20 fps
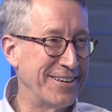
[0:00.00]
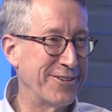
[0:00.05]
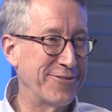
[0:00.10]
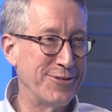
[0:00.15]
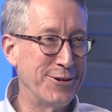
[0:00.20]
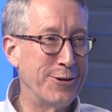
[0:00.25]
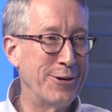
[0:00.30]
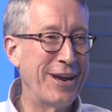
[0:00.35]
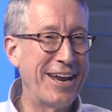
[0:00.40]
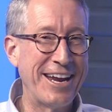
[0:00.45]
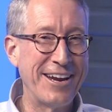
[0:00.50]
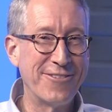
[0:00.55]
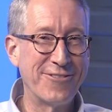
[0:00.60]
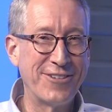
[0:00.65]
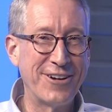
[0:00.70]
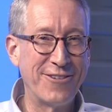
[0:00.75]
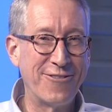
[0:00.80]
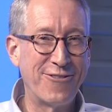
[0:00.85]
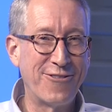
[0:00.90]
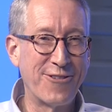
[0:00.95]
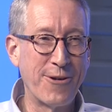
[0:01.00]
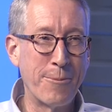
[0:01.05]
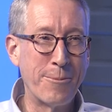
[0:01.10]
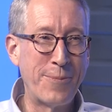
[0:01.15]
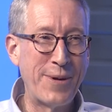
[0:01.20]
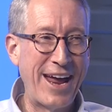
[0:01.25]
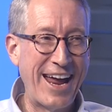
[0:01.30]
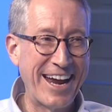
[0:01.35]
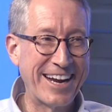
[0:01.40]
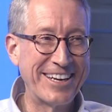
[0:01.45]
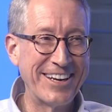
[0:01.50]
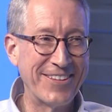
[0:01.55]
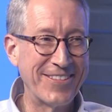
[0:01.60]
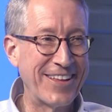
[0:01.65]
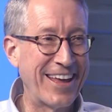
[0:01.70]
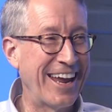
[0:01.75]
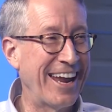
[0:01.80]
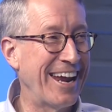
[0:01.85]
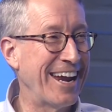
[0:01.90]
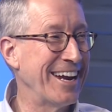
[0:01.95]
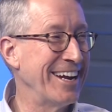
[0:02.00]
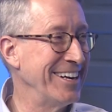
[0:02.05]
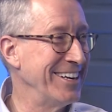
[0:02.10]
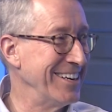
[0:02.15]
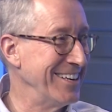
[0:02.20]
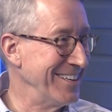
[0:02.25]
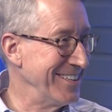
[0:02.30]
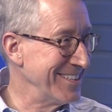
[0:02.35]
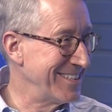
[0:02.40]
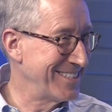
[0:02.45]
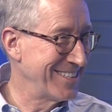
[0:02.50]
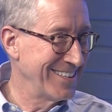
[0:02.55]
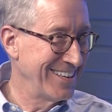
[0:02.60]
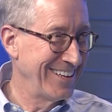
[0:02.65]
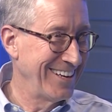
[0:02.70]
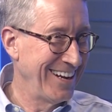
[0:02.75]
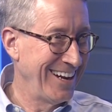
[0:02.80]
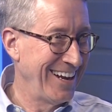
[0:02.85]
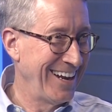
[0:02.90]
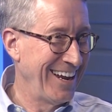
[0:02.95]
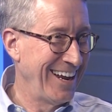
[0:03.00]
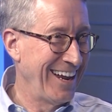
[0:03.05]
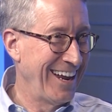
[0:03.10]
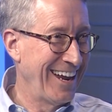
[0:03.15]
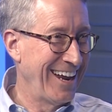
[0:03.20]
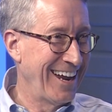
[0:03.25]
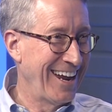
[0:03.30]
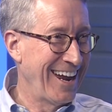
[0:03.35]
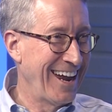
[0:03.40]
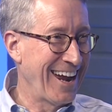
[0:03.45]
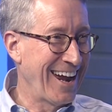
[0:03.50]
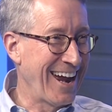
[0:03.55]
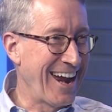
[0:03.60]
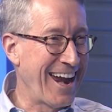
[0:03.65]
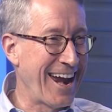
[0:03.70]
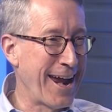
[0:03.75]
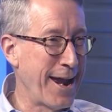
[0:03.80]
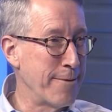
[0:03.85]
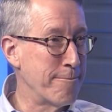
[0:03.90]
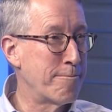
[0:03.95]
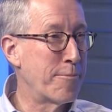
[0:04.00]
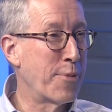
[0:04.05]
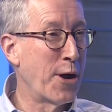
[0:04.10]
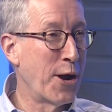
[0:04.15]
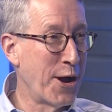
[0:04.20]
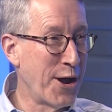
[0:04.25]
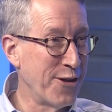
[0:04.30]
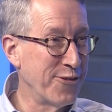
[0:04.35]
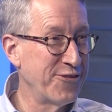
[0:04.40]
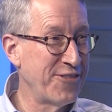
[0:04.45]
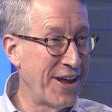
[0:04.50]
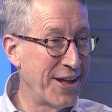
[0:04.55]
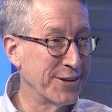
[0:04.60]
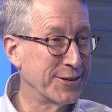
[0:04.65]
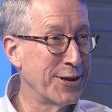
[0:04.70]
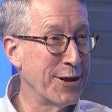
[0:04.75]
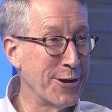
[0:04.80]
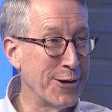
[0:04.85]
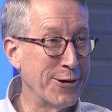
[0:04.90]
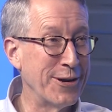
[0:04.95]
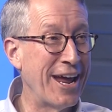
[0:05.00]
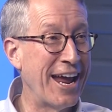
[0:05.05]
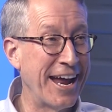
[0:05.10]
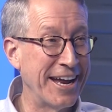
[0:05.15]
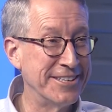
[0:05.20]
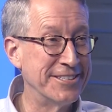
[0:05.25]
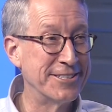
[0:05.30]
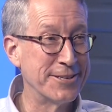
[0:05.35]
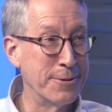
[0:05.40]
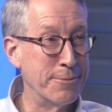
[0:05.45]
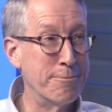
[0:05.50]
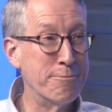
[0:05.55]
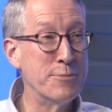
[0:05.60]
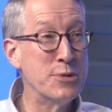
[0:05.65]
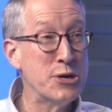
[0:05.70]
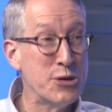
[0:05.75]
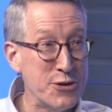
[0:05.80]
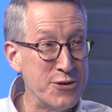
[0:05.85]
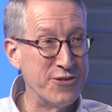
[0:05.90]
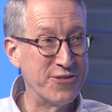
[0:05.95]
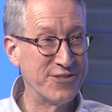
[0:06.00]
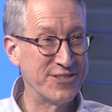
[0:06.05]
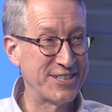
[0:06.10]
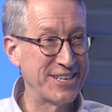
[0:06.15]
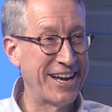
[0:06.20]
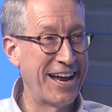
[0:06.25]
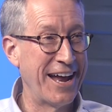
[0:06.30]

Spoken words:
of New Haven from back in the 80s. Yeah. And Paul Falcone had some moves on